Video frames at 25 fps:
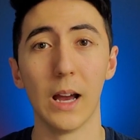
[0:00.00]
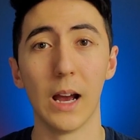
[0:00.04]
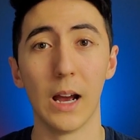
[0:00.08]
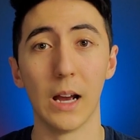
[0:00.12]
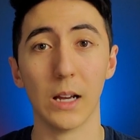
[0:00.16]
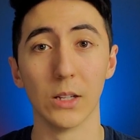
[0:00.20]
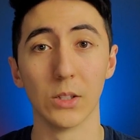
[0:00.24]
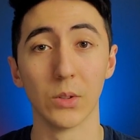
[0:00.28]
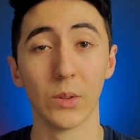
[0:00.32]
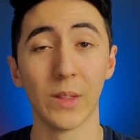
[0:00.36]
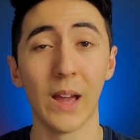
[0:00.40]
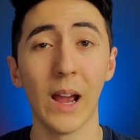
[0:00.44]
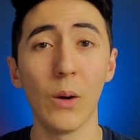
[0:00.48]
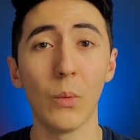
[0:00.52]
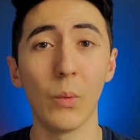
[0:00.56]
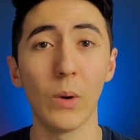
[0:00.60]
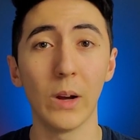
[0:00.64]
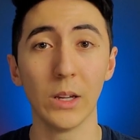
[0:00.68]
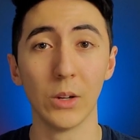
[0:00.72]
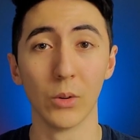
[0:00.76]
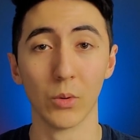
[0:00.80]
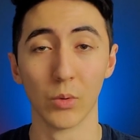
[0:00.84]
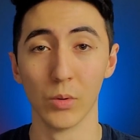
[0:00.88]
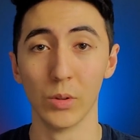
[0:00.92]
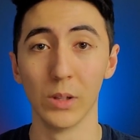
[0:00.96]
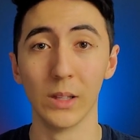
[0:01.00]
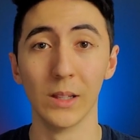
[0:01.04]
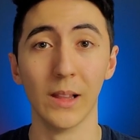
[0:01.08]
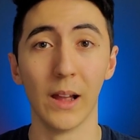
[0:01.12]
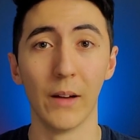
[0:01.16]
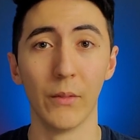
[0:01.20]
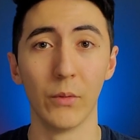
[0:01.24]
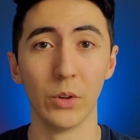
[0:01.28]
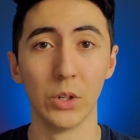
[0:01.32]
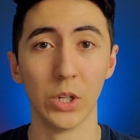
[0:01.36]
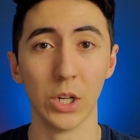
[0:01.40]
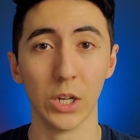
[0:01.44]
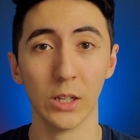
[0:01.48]
So that way you're really
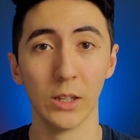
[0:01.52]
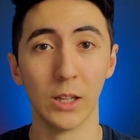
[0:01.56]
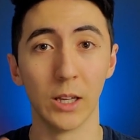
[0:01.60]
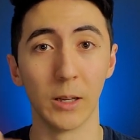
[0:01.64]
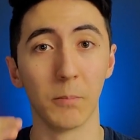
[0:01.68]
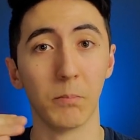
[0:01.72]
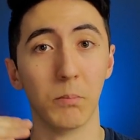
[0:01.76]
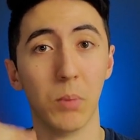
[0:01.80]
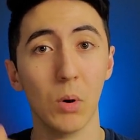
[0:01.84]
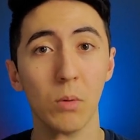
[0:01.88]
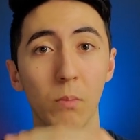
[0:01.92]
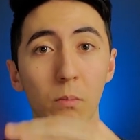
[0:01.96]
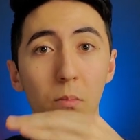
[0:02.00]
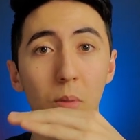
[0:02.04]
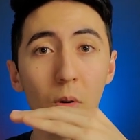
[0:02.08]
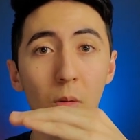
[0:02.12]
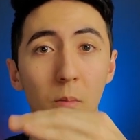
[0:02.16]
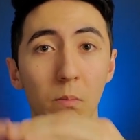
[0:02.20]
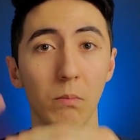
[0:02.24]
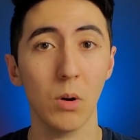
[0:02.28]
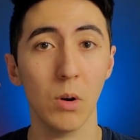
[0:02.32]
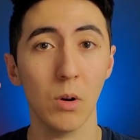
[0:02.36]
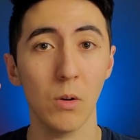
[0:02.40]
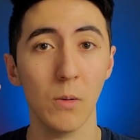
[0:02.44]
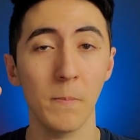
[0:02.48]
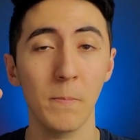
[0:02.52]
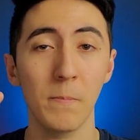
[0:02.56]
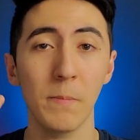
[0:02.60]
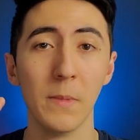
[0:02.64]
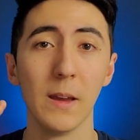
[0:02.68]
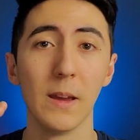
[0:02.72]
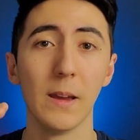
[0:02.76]
leveraging like boom, boom, boom.